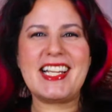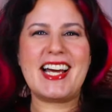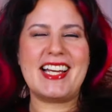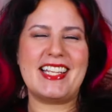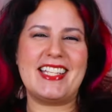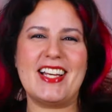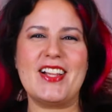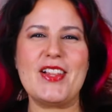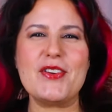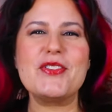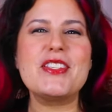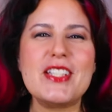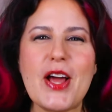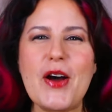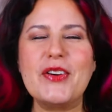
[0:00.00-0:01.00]
not
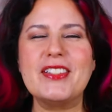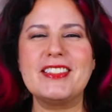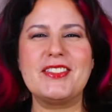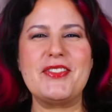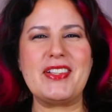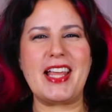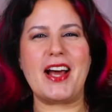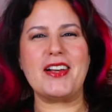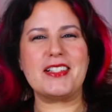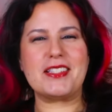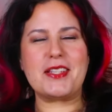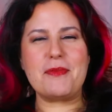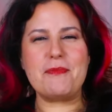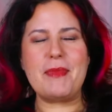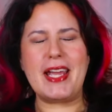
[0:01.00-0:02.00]
Yellowstone without
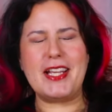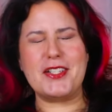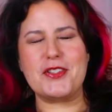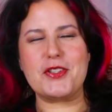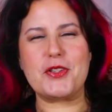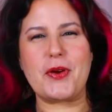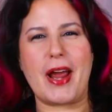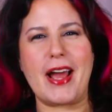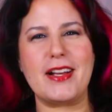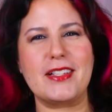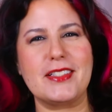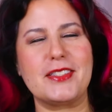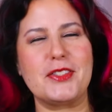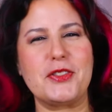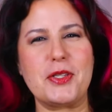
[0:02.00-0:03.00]
some major
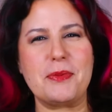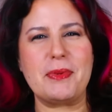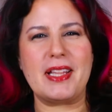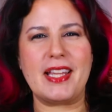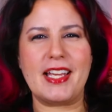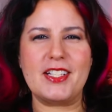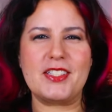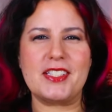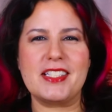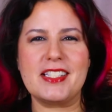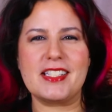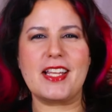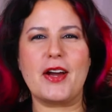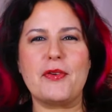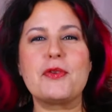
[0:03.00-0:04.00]
trials and
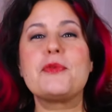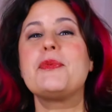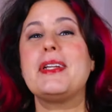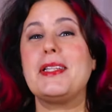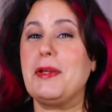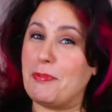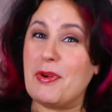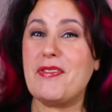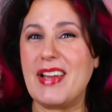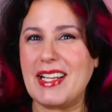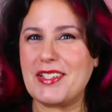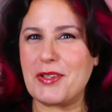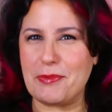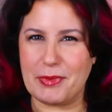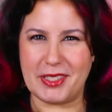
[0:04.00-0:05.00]
tribulations that were really
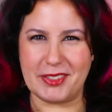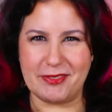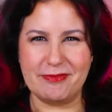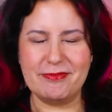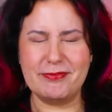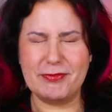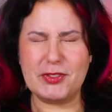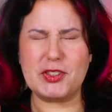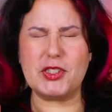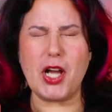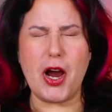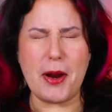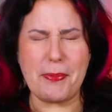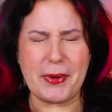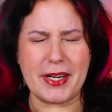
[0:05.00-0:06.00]
preventable.
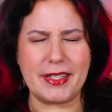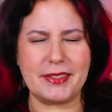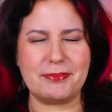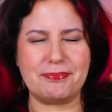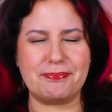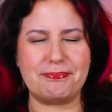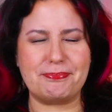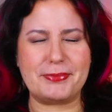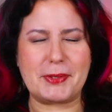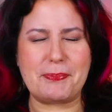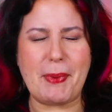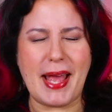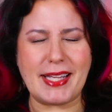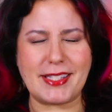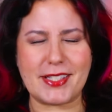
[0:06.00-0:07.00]
Starboard!
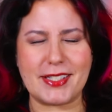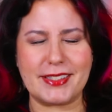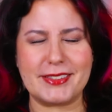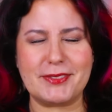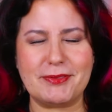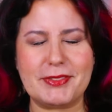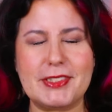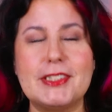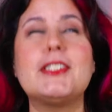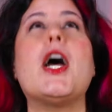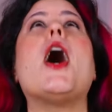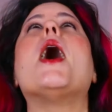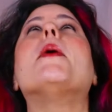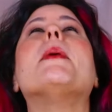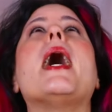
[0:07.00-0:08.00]
Spencer!
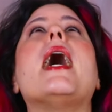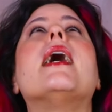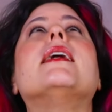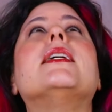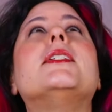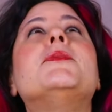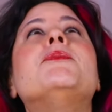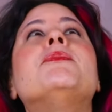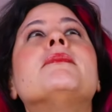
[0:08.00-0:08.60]
Starboard!